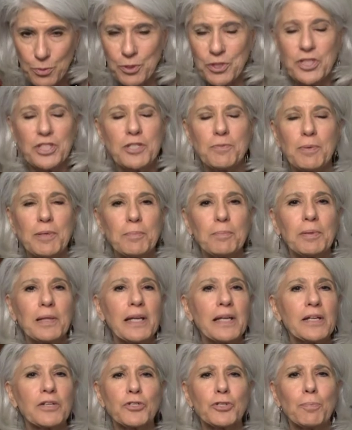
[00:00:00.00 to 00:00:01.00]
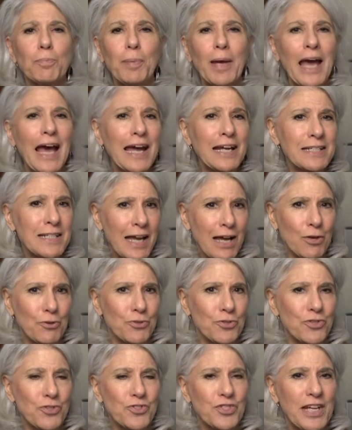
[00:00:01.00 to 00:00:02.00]
which has been playing to packed
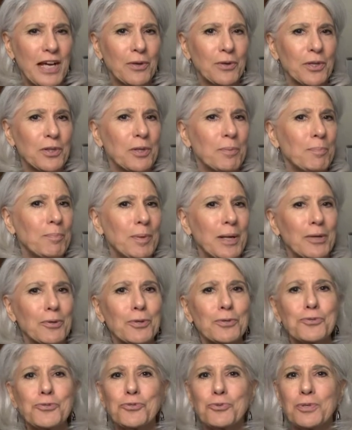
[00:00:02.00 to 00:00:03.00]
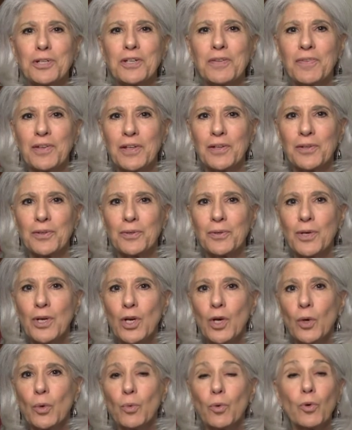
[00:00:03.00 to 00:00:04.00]
houses down at the Barrow Street Theater,
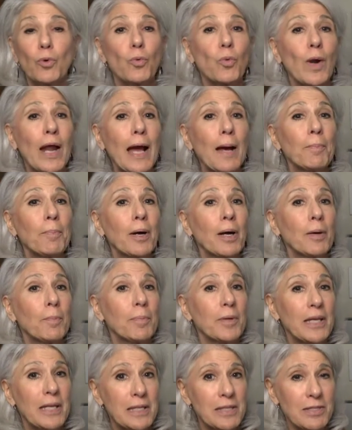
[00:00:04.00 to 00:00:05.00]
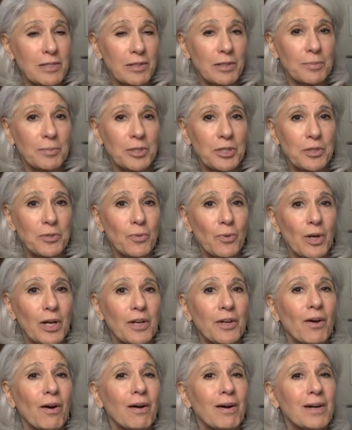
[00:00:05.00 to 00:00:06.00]
will wrap up its limited
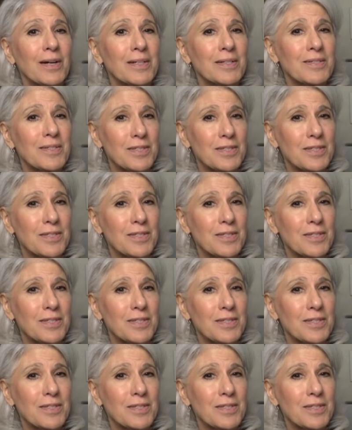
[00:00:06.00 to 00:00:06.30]
run on